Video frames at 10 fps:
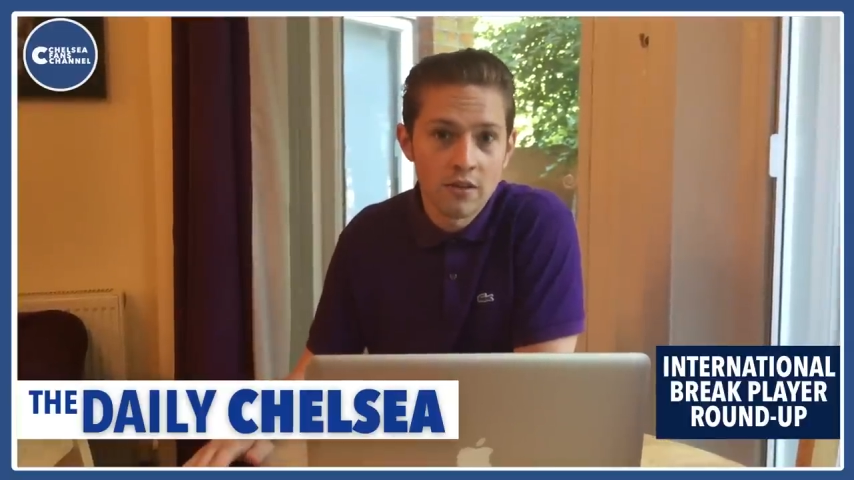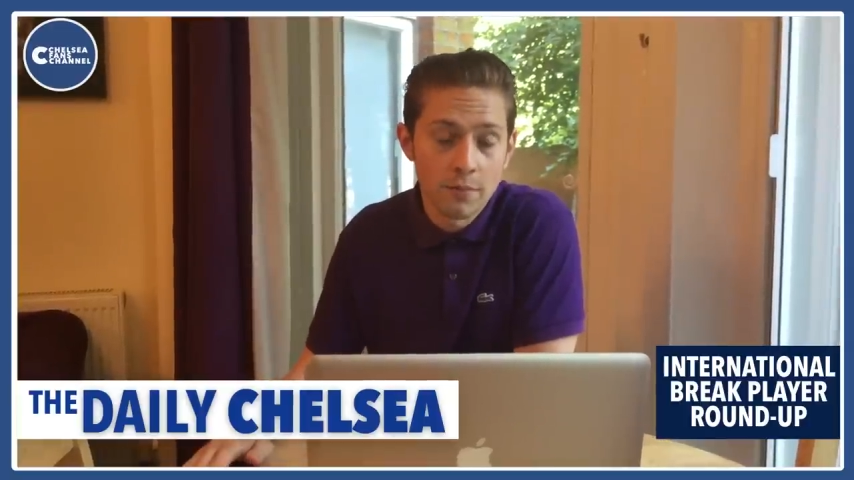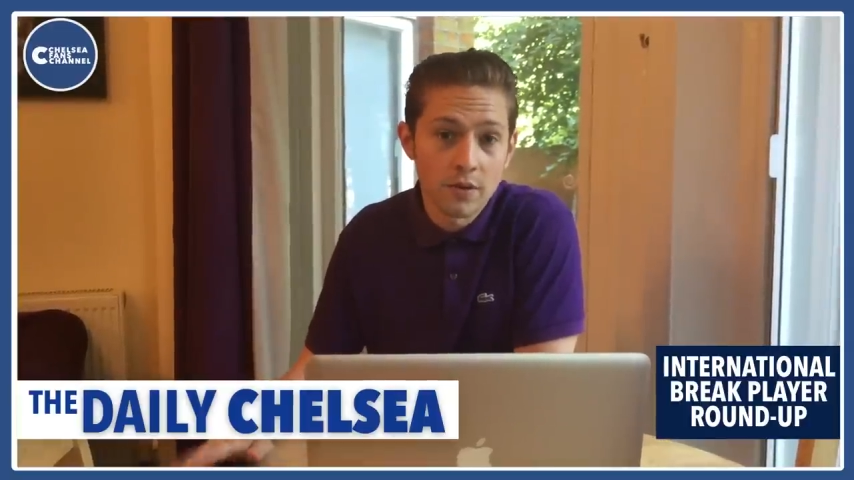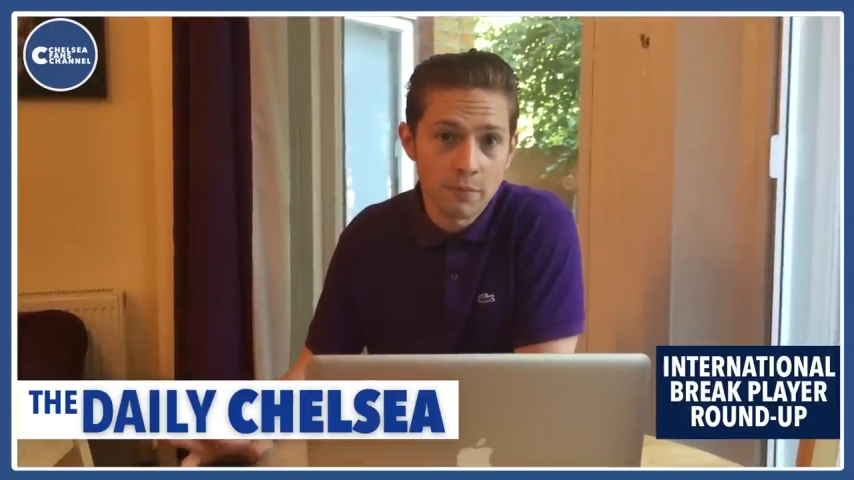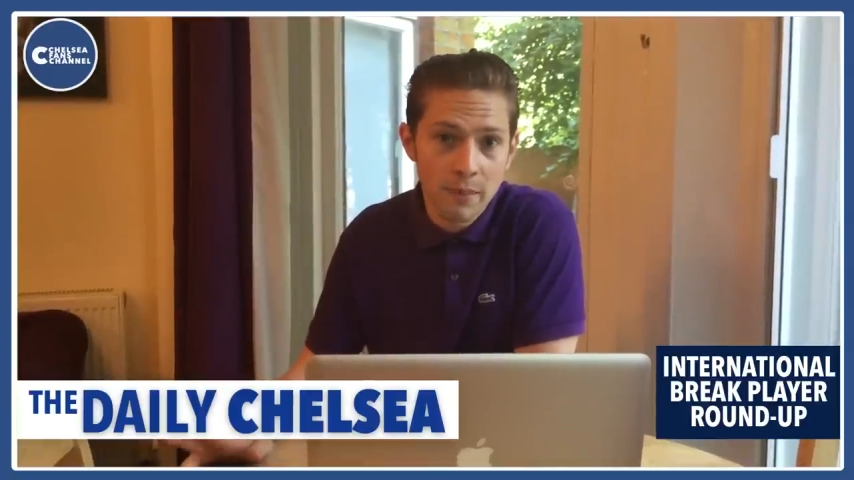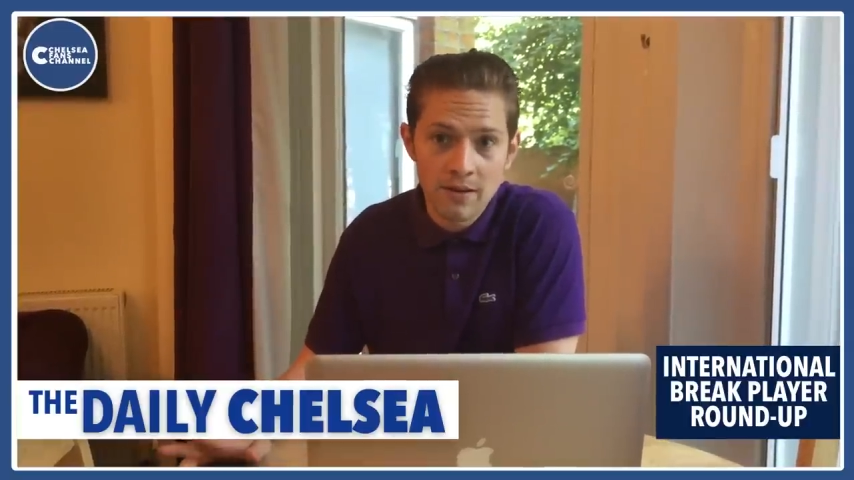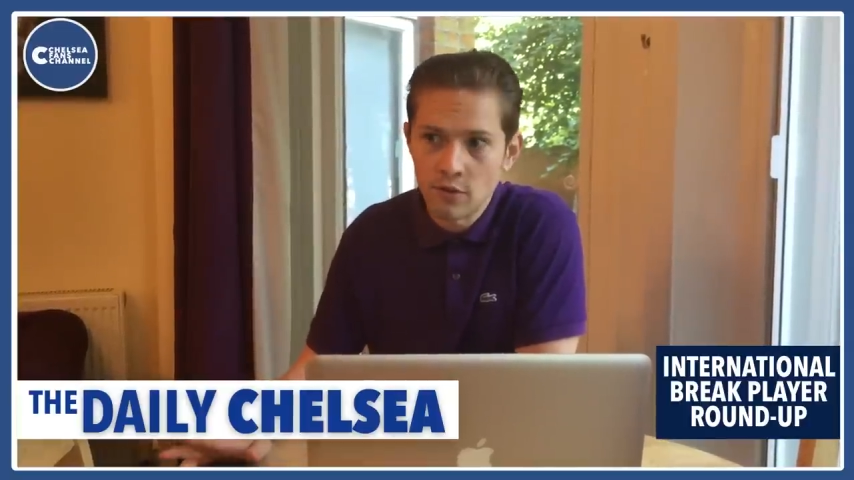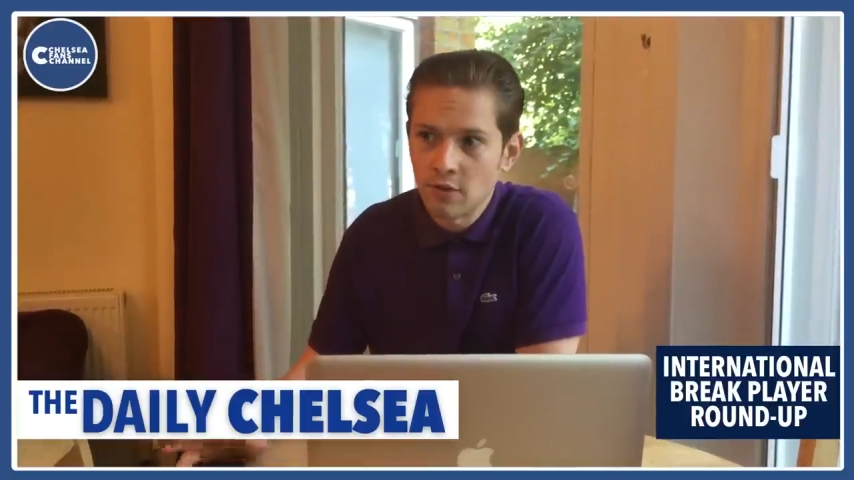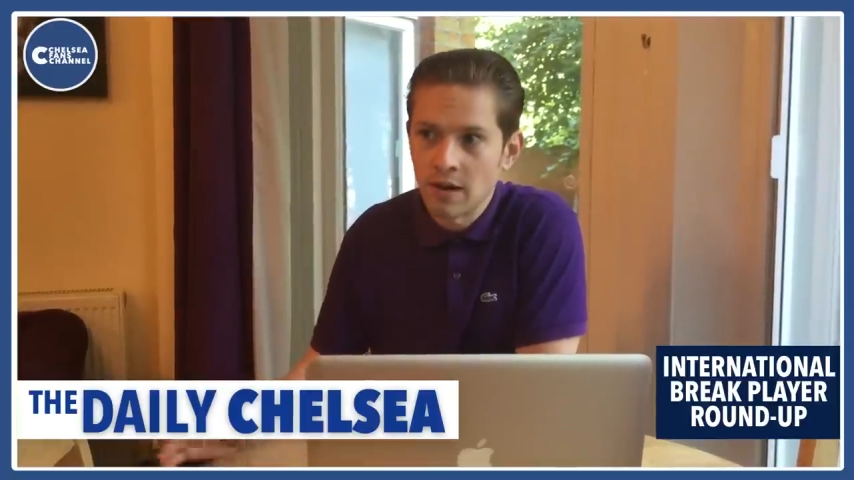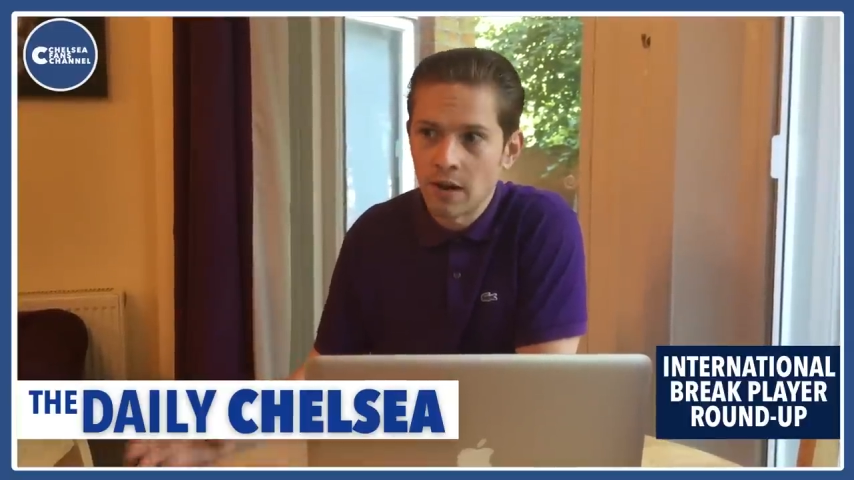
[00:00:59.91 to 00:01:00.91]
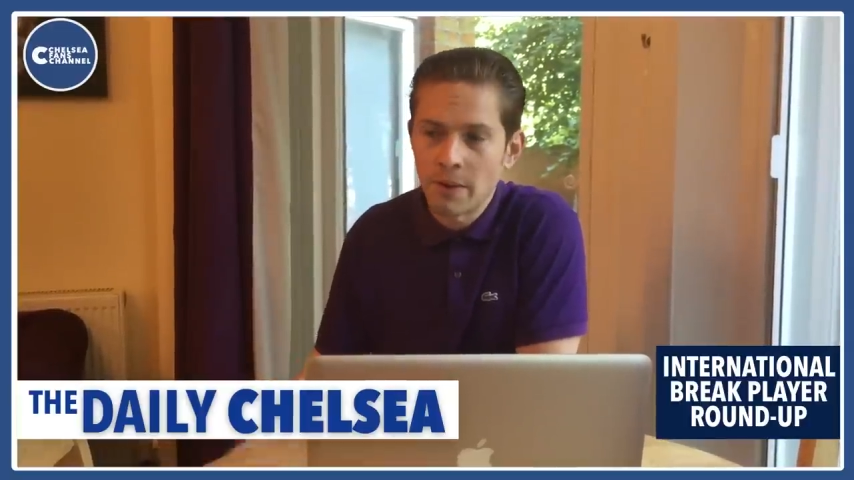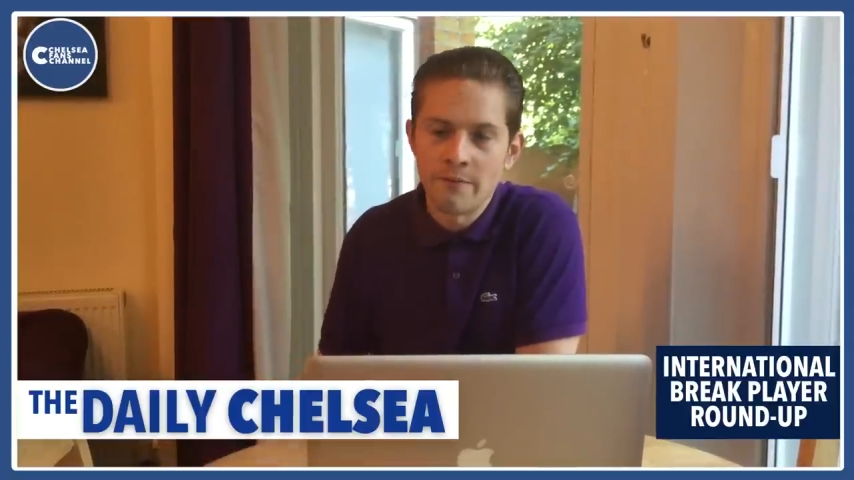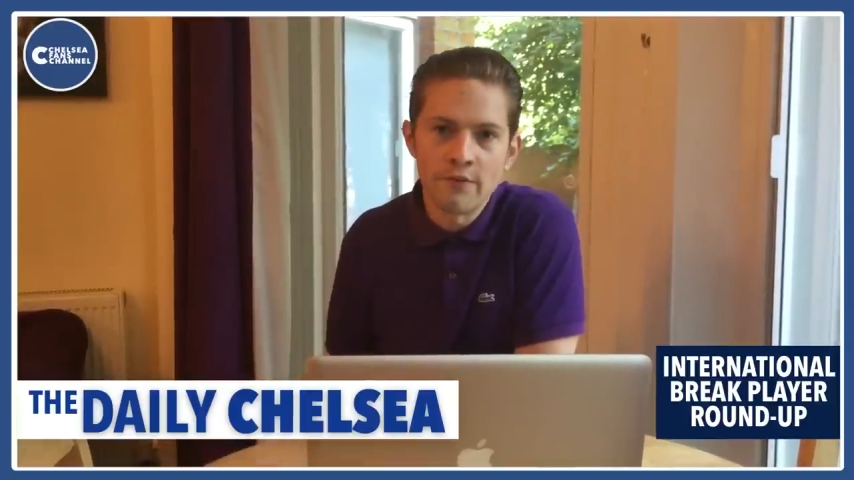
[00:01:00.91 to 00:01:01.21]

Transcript: to put Spain 2-0 up and